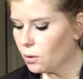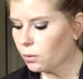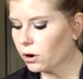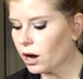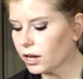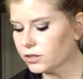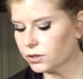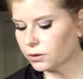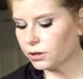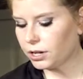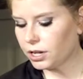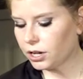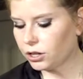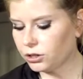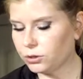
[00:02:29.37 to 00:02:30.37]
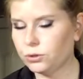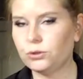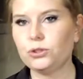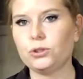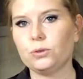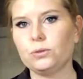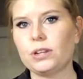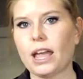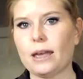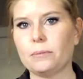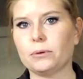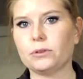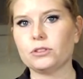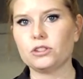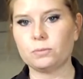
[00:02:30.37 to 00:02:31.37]
We're also gonna include 2
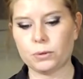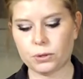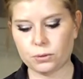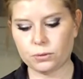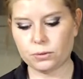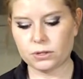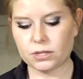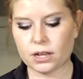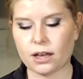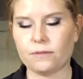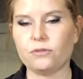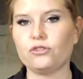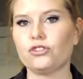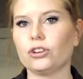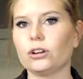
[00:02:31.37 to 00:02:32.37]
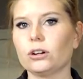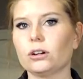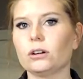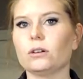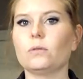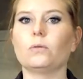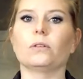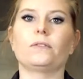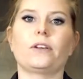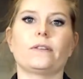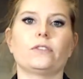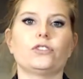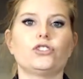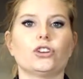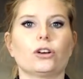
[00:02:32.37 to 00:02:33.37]
tablespoons of sugar, or if
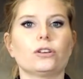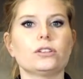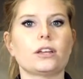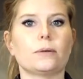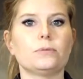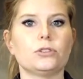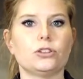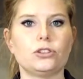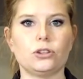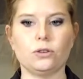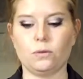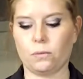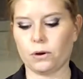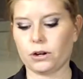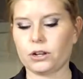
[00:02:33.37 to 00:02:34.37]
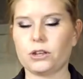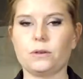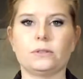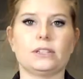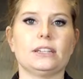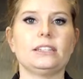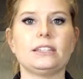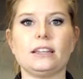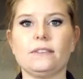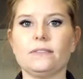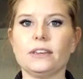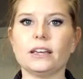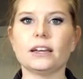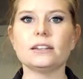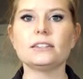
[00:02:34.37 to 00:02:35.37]
you have a sugar substitute, we're gonna use a
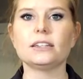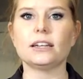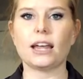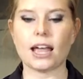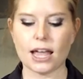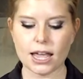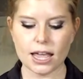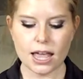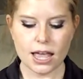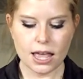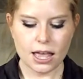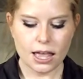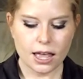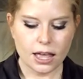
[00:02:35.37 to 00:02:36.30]
stevia today.